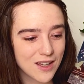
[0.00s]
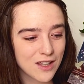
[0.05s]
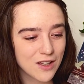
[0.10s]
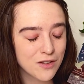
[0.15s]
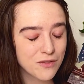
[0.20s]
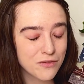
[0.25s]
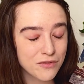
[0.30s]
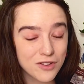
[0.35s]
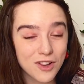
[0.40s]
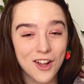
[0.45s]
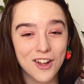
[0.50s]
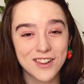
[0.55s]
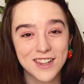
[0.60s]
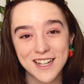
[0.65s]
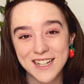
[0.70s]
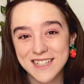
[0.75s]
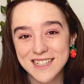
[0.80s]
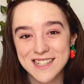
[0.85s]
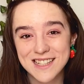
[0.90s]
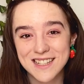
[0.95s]

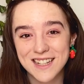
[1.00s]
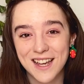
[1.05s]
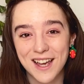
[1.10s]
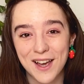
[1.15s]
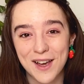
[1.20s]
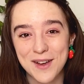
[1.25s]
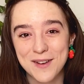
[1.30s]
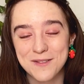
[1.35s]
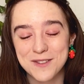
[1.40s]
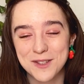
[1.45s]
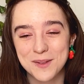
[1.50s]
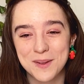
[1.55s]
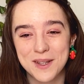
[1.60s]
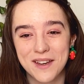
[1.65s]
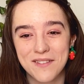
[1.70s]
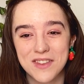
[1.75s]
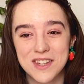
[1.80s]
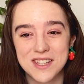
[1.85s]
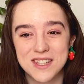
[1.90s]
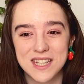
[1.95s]
flawless. So we
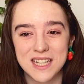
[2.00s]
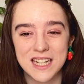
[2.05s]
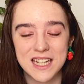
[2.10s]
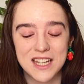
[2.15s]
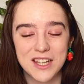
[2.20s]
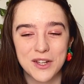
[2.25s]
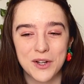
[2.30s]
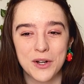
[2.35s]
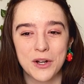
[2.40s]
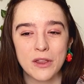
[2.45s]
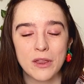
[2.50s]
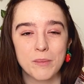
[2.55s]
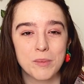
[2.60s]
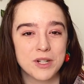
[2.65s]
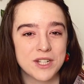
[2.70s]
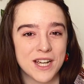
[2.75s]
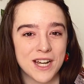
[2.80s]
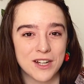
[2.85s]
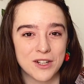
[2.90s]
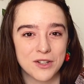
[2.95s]
have this city called the
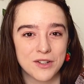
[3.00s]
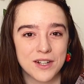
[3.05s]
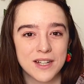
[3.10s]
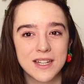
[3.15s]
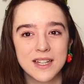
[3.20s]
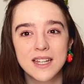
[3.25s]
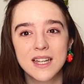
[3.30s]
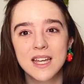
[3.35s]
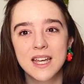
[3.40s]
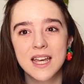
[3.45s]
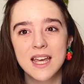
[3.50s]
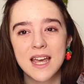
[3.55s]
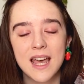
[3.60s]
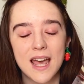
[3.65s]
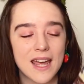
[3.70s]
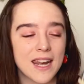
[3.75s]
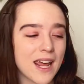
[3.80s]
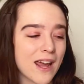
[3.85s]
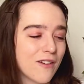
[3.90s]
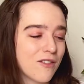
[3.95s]
Protectorate,
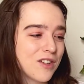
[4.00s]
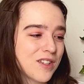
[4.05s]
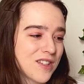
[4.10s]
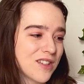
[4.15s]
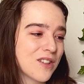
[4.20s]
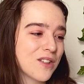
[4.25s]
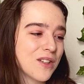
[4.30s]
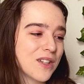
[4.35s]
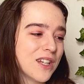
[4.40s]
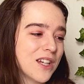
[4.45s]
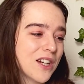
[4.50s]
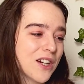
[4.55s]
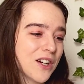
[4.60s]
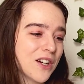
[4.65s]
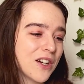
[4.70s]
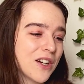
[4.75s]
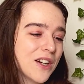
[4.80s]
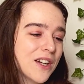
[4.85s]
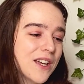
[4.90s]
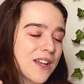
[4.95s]
and every single
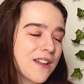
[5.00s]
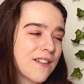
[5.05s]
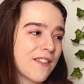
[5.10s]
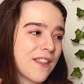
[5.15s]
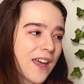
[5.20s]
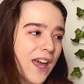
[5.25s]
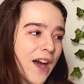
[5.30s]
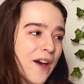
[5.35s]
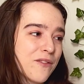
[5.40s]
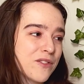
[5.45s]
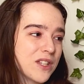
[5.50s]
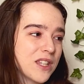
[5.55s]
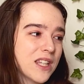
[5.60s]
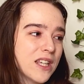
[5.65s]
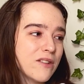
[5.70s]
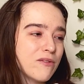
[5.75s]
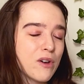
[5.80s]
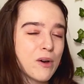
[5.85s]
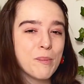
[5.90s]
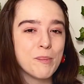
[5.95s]
year they have to
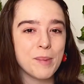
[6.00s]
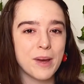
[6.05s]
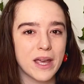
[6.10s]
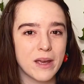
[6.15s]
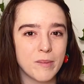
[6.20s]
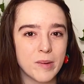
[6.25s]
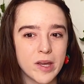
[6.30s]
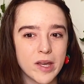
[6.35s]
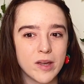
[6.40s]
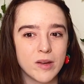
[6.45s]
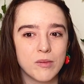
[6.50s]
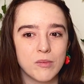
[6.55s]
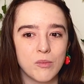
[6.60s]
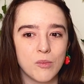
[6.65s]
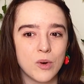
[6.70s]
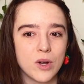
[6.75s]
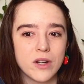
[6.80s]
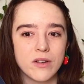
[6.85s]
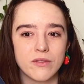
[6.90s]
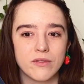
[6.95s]
leave a baby,
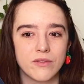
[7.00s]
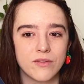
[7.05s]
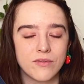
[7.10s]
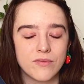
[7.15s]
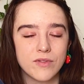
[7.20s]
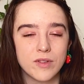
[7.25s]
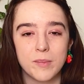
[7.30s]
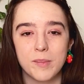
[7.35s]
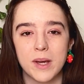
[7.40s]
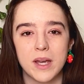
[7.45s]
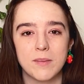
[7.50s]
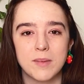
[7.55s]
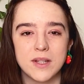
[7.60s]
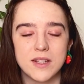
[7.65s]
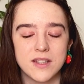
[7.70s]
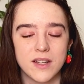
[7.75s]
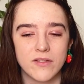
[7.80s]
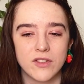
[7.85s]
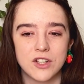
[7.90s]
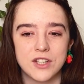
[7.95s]
one of the
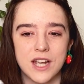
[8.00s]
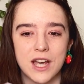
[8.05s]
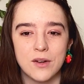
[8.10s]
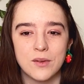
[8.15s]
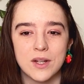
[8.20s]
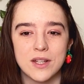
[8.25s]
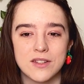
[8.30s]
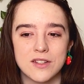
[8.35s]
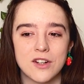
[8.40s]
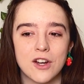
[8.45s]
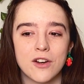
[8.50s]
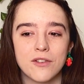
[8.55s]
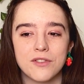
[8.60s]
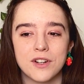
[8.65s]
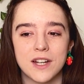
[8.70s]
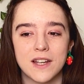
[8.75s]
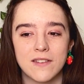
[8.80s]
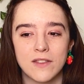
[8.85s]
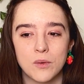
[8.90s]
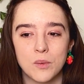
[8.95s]
babies of their town, as an
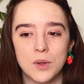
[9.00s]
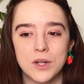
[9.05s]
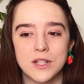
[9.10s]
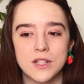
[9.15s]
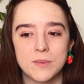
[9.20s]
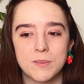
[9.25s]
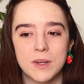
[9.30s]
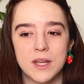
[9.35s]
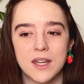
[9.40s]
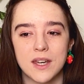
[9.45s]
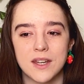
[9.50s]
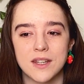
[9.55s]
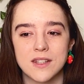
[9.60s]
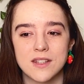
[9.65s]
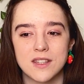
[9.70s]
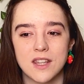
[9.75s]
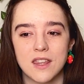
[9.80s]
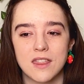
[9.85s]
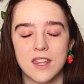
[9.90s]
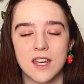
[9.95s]
offering in the woods because
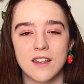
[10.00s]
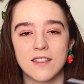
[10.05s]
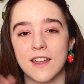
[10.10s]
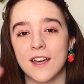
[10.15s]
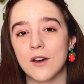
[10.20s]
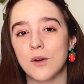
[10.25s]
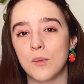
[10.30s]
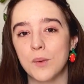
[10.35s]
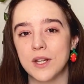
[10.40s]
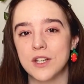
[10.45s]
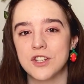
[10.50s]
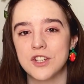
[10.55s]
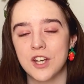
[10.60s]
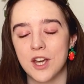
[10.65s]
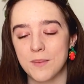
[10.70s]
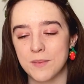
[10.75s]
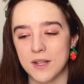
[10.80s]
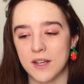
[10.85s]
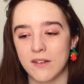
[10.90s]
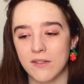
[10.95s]
they think that a witch
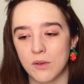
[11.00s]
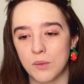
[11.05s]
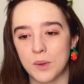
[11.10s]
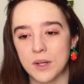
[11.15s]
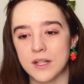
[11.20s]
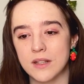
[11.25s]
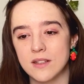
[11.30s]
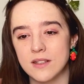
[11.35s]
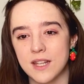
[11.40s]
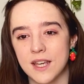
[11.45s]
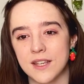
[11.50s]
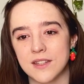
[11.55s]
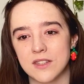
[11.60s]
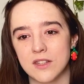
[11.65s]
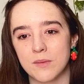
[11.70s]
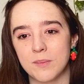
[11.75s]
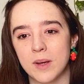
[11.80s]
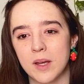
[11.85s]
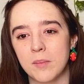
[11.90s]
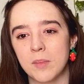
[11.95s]
comes out of the woods, takes
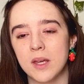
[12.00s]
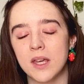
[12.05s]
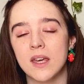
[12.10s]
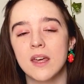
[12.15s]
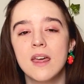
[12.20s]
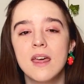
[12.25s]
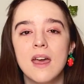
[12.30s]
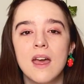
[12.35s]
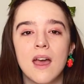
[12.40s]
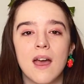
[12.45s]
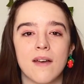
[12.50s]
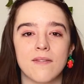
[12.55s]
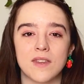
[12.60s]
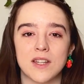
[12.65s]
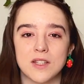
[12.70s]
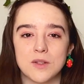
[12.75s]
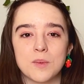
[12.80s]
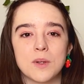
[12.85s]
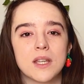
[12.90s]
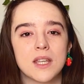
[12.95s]
their baby, and
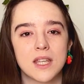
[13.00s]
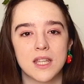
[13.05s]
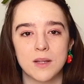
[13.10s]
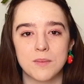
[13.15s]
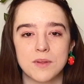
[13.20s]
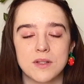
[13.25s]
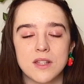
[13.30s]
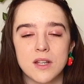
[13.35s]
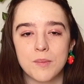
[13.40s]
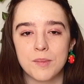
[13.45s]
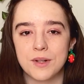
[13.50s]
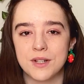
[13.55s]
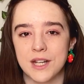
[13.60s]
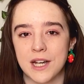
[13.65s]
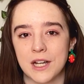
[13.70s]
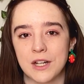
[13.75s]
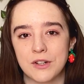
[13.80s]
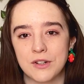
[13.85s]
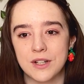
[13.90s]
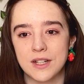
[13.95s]
that's what keeps their
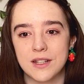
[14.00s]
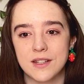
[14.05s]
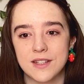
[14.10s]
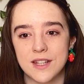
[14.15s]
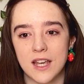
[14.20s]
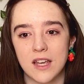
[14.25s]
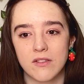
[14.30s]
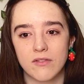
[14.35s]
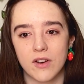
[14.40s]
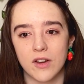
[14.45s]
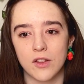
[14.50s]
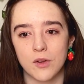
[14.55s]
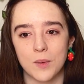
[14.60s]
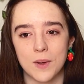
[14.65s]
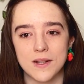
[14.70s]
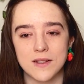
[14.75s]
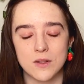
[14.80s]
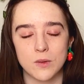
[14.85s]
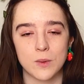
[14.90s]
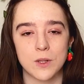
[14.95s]
protectorate safe.
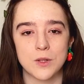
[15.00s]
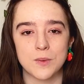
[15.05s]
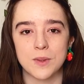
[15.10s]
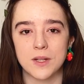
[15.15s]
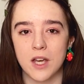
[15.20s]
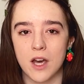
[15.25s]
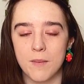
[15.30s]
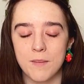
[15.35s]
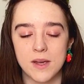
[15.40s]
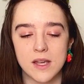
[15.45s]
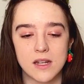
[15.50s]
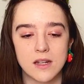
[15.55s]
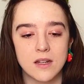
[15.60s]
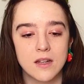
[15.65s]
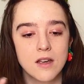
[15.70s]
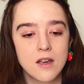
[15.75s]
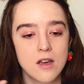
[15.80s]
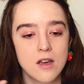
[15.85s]
Otherwise the witch would come in,